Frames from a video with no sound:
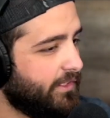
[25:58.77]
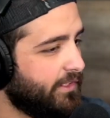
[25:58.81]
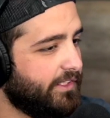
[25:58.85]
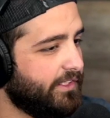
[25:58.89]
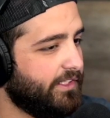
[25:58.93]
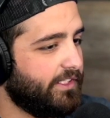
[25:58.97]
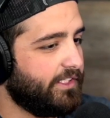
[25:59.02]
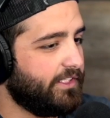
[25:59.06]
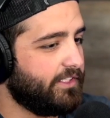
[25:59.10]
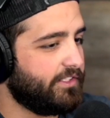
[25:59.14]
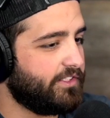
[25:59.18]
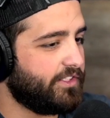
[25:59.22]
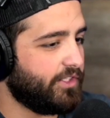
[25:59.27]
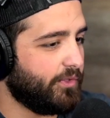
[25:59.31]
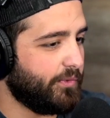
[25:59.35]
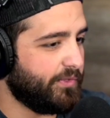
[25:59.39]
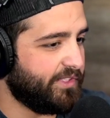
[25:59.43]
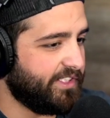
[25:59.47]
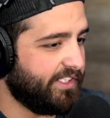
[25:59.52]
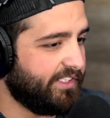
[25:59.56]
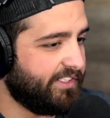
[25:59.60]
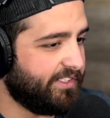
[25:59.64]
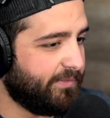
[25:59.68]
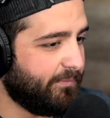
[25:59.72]
And so
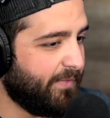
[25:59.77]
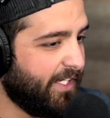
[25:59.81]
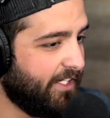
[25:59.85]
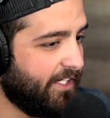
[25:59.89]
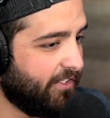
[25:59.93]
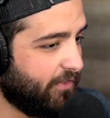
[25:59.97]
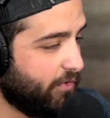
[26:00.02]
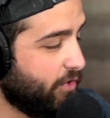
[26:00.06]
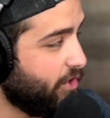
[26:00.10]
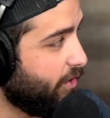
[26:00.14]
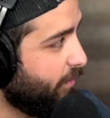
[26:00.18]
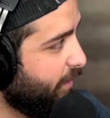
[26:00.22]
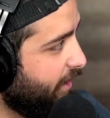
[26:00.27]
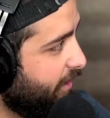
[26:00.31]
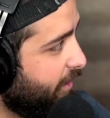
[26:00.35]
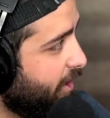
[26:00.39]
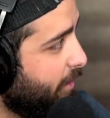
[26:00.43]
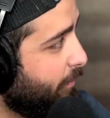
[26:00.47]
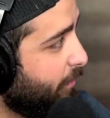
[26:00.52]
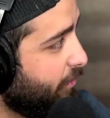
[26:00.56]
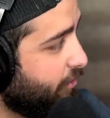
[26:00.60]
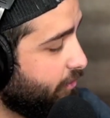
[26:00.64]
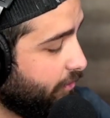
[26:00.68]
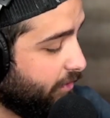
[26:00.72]
it's a matter of showing the
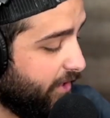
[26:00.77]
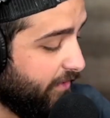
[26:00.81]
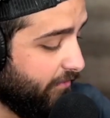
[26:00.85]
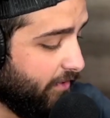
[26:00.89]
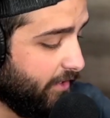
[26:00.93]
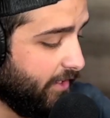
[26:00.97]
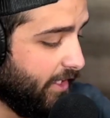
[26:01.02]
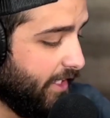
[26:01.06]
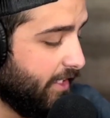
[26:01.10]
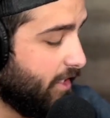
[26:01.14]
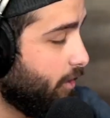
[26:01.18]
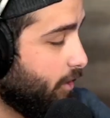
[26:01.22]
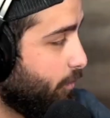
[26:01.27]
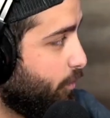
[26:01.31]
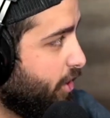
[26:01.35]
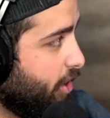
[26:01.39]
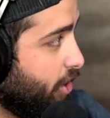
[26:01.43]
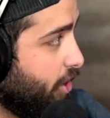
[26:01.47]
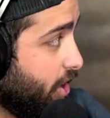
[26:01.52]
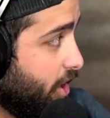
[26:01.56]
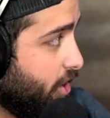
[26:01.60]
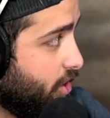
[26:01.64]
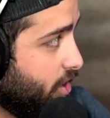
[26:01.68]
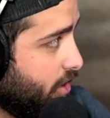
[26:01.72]
numbers, or even like an
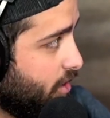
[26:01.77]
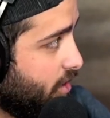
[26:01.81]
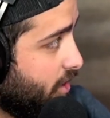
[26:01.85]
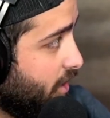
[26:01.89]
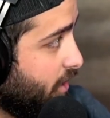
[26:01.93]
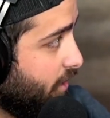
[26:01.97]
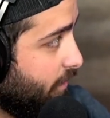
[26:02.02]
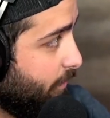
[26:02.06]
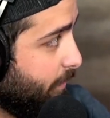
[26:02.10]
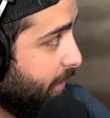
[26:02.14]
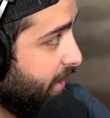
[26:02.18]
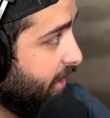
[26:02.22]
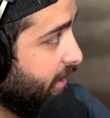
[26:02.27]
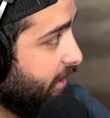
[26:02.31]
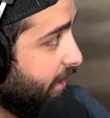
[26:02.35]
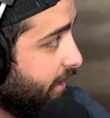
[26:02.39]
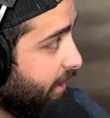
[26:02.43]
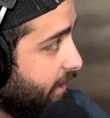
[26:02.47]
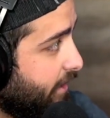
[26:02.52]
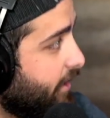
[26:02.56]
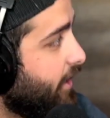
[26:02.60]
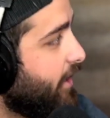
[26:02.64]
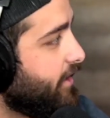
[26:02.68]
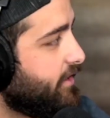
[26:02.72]
appreciation chart, or being
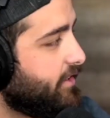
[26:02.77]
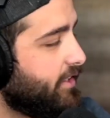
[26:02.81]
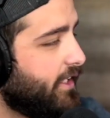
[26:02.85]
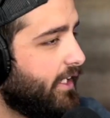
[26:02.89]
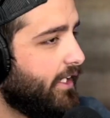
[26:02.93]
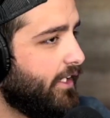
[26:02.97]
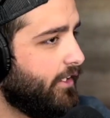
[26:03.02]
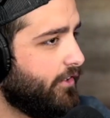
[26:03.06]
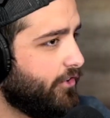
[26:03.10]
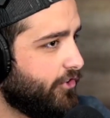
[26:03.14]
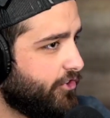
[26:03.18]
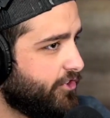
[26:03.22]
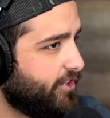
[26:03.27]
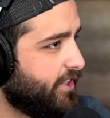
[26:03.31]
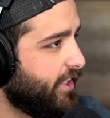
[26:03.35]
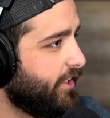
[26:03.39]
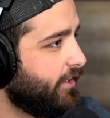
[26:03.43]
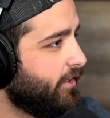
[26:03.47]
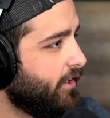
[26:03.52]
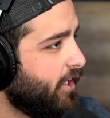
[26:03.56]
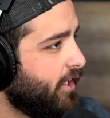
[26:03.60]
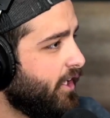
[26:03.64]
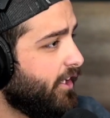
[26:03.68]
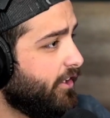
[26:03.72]
like, yes, I understand
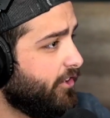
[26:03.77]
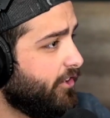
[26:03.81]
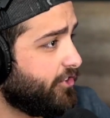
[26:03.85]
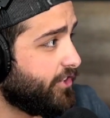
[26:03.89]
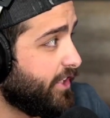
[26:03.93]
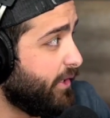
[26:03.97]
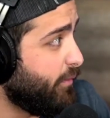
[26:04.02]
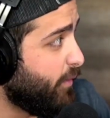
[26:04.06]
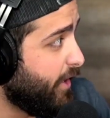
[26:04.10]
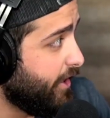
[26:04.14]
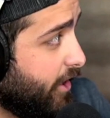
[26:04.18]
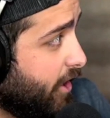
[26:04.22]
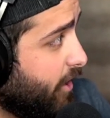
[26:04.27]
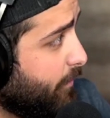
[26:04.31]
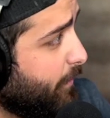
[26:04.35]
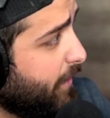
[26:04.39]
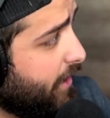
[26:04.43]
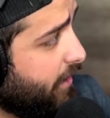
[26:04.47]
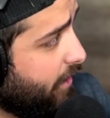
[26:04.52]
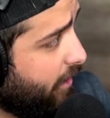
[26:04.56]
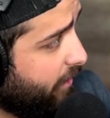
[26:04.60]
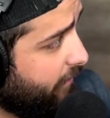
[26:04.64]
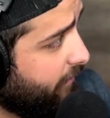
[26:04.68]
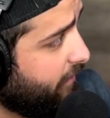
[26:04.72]
why you be
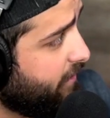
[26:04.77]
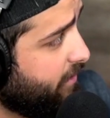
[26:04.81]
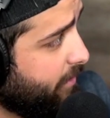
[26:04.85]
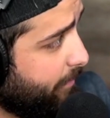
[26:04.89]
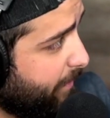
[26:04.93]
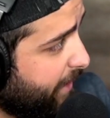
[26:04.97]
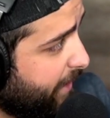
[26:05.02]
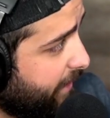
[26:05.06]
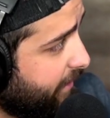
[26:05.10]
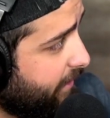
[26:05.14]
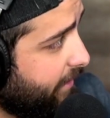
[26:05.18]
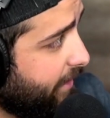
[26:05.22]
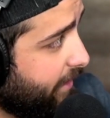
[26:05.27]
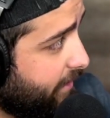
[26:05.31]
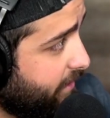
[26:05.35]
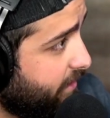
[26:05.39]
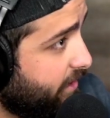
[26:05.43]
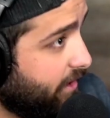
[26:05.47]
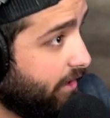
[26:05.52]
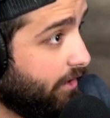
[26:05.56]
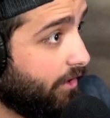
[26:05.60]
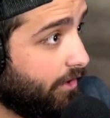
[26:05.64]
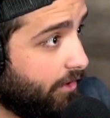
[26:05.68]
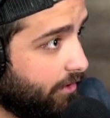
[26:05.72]
nervous about the next
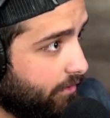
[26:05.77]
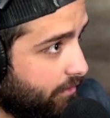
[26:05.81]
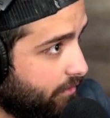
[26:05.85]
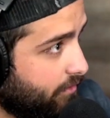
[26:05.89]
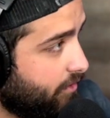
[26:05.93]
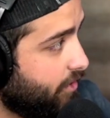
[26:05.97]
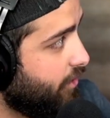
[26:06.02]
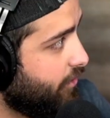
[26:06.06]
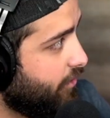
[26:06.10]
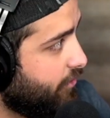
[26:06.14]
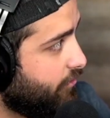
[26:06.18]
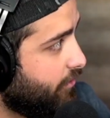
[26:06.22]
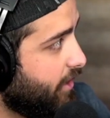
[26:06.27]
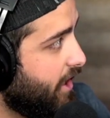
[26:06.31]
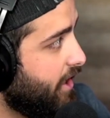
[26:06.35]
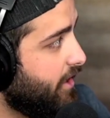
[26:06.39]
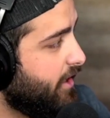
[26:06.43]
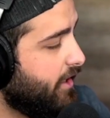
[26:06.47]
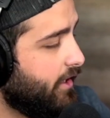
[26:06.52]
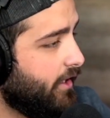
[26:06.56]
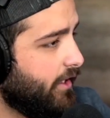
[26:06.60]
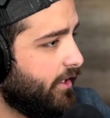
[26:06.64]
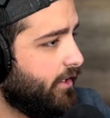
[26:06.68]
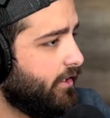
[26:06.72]
year, 2 years, right?
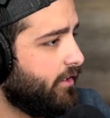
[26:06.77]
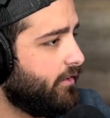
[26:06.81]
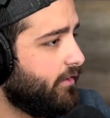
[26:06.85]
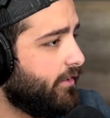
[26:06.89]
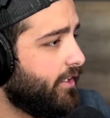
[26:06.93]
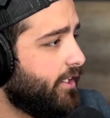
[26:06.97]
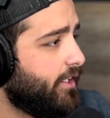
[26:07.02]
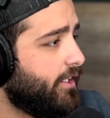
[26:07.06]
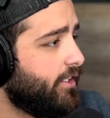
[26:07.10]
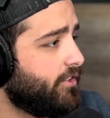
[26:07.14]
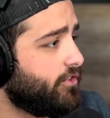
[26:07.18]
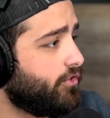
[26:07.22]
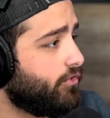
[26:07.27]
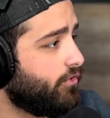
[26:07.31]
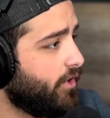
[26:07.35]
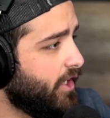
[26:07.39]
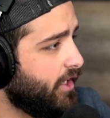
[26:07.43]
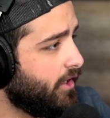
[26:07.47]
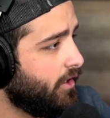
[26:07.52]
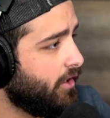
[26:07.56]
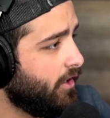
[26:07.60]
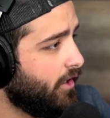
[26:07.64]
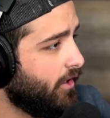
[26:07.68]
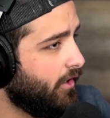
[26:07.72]
Yeah. And that's
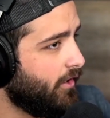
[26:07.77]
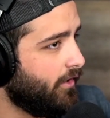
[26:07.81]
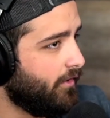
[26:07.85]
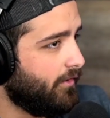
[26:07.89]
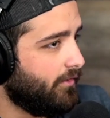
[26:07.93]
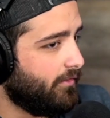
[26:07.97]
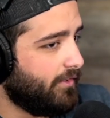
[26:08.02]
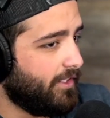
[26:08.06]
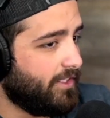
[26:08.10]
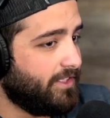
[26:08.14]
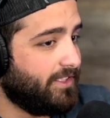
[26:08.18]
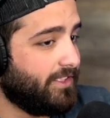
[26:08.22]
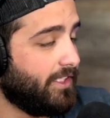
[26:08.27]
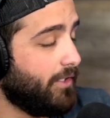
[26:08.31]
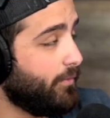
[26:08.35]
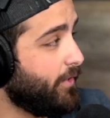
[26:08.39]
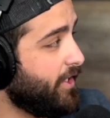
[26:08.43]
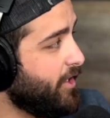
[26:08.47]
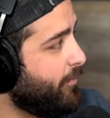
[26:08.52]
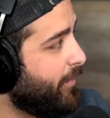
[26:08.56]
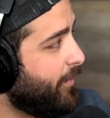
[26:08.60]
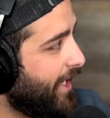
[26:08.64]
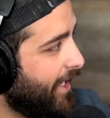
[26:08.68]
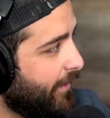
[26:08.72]
great. That's not why
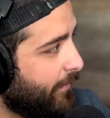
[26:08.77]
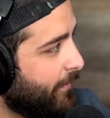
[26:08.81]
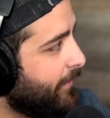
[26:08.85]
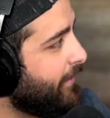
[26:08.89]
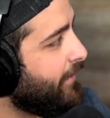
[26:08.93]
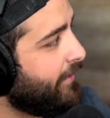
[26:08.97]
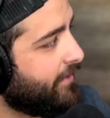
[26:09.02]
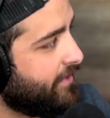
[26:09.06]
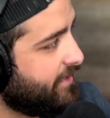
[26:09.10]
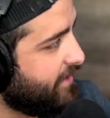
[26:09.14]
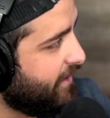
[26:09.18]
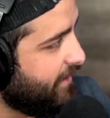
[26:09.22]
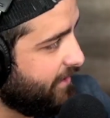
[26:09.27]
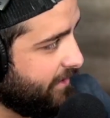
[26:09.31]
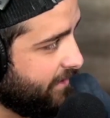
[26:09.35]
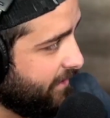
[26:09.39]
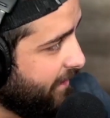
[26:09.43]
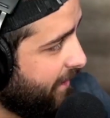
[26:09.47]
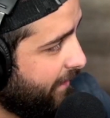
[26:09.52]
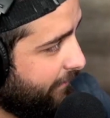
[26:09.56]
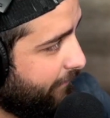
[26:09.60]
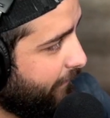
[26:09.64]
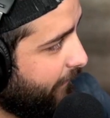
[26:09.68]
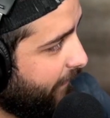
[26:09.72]
you buy real estate. It's
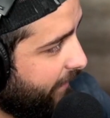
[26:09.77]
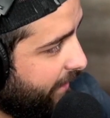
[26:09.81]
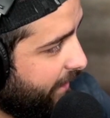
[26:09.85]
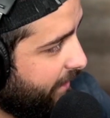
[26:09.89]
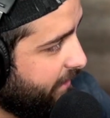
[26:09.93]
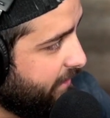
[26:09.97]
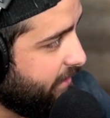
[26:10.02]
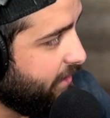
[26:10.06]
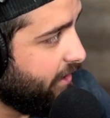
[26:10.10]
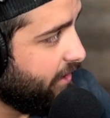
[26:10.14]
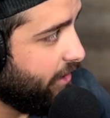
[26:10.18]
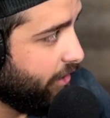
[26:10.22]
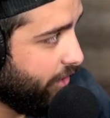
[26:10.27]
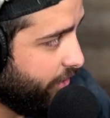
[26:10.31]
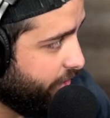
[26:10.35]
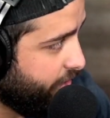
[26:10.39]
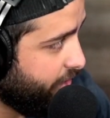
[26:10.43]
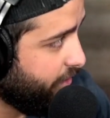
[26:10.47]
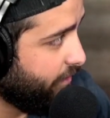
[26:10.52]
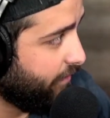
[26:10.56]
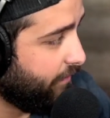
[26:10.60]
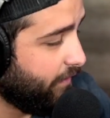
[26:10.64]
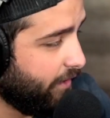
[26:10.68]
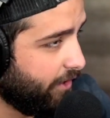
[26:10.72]
not for the next year or
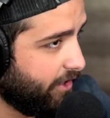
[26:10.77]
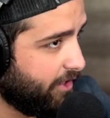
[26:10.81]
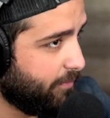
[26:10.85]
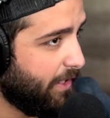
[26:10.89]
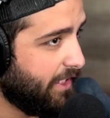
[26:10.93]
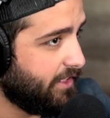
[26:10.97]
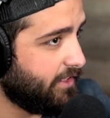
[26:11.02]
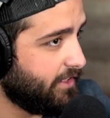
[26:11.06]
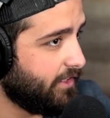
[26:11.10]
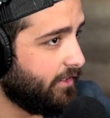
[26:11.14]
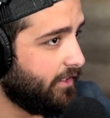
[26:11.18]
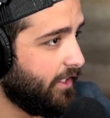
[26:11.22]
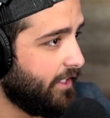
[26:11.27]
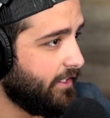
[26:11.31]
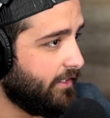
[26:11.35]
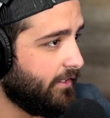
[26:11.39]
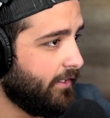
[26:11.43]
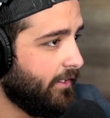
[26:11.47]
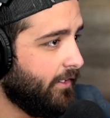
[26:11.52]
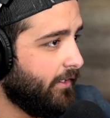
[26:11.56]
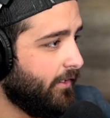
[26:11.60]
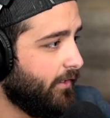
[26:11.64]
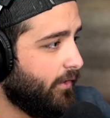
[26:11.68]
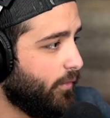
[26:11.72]
two. If you're expecting, like,
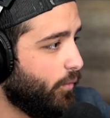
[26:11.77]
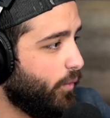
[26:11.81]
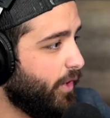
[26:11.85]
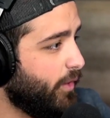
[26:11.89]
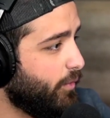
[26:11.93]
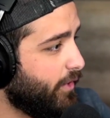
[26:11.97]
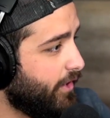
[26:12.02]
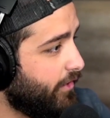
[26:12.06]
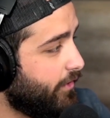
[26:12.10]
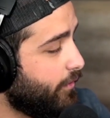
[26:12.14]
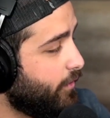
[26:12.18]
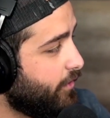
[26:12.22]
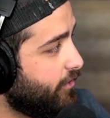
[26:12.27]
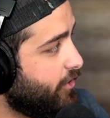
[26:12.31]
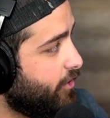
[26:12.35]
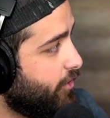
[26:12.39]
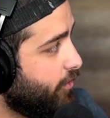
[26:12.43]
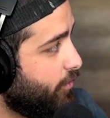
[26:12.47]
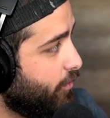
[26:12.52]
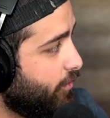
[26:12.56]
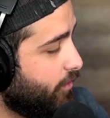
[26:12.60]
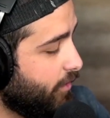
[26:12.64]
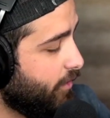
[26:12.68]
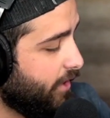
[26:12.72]
we went through a
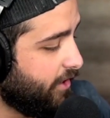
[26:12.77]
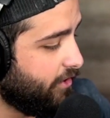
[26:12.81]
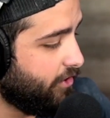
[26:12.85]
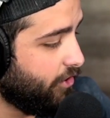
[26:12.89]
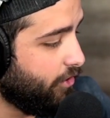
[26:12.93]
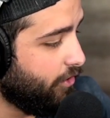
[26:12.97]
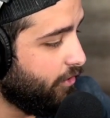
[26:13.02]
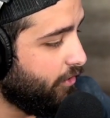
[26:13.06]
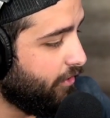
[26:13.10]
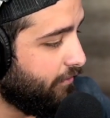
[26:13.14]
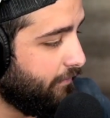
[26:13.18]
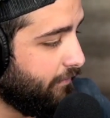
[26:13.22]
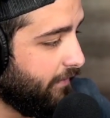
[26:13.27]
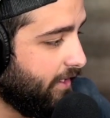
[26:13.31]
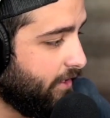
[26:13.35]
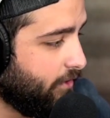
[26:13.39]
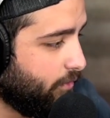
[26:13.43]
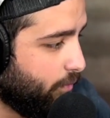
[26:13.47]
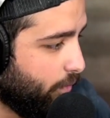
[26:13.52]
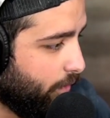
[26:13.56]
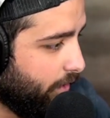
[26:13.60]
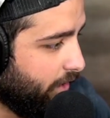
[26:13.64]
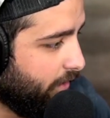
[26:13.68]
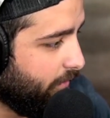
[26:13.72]
2-year
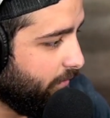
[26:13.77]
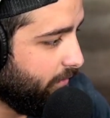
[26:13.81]
phase where,